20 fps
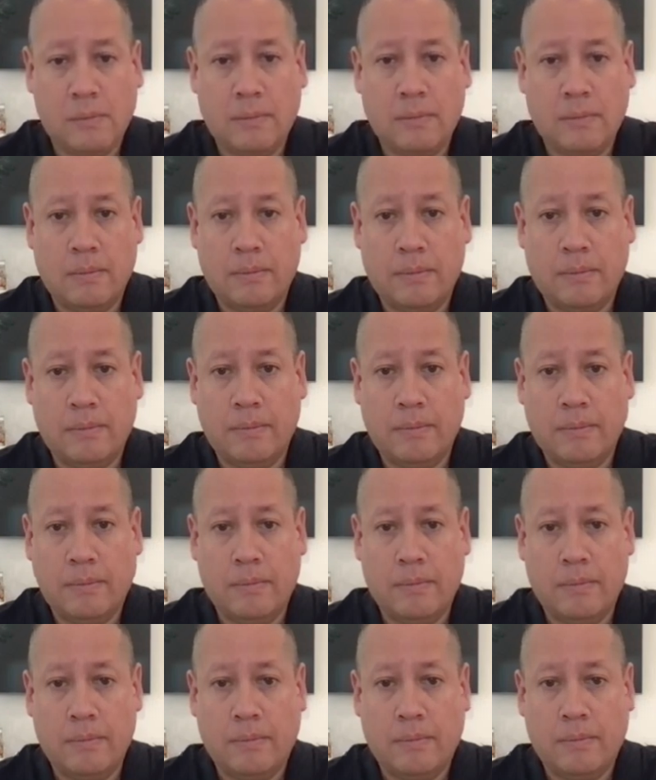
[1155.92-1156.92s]

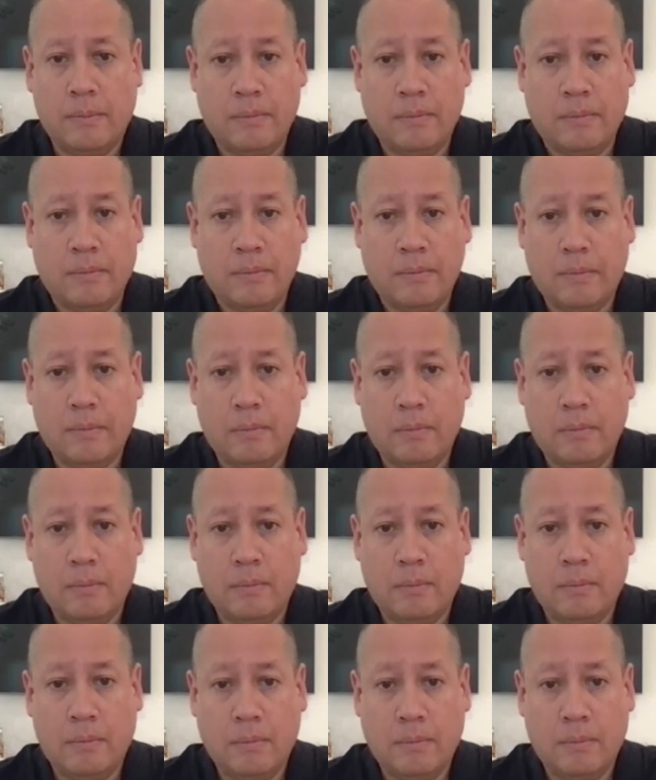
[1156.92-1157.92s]

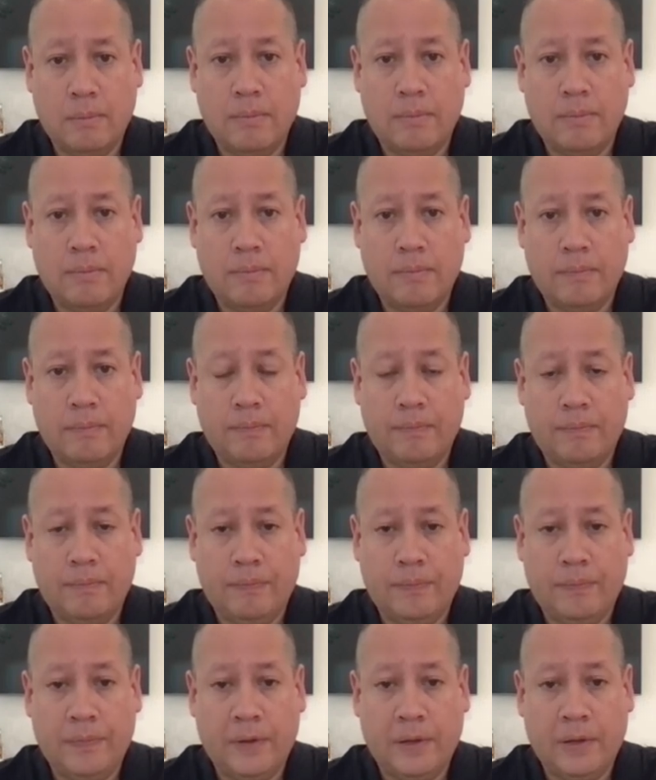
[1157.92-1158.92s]

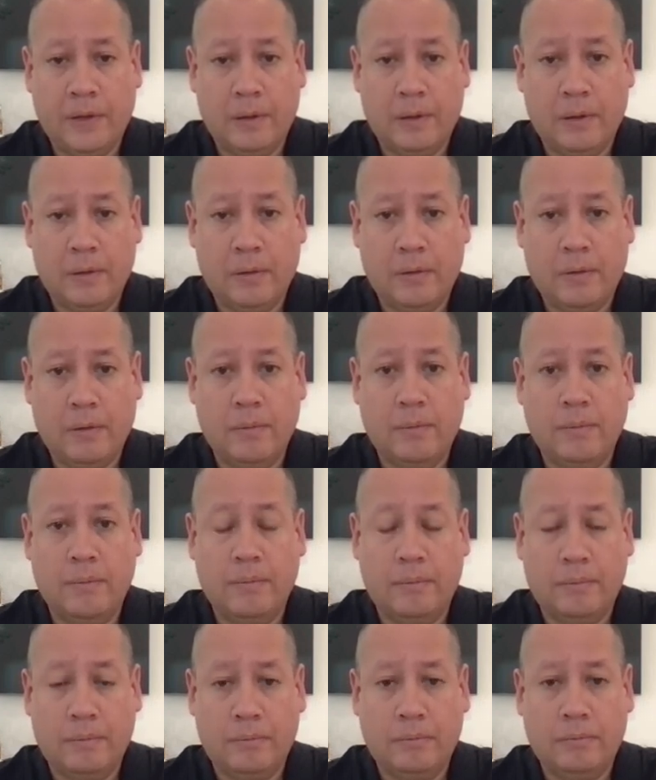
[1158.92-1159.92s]

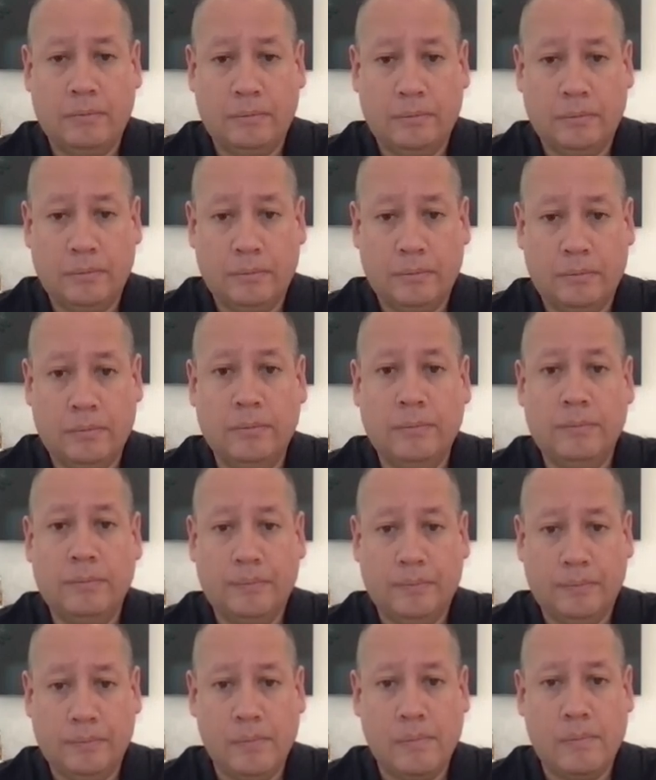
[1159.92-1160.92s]

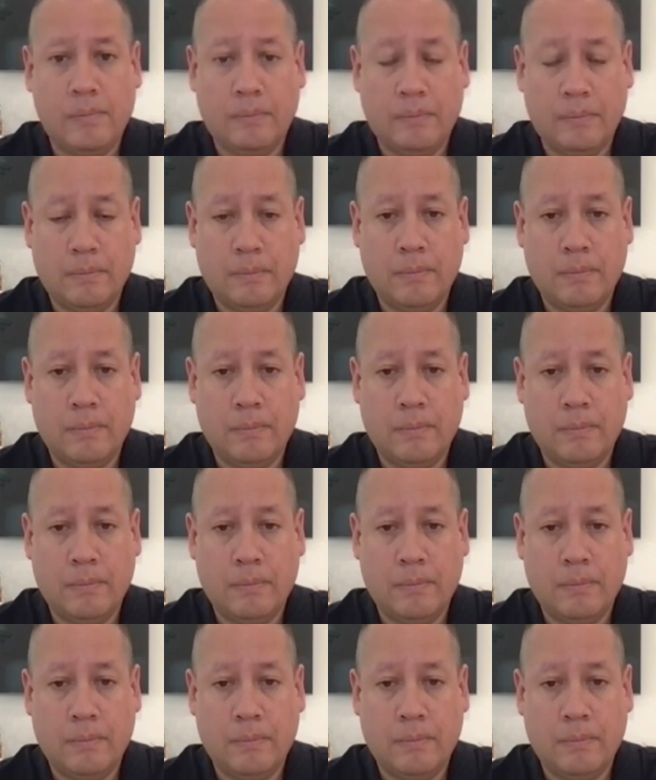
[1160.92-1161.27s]
(silent)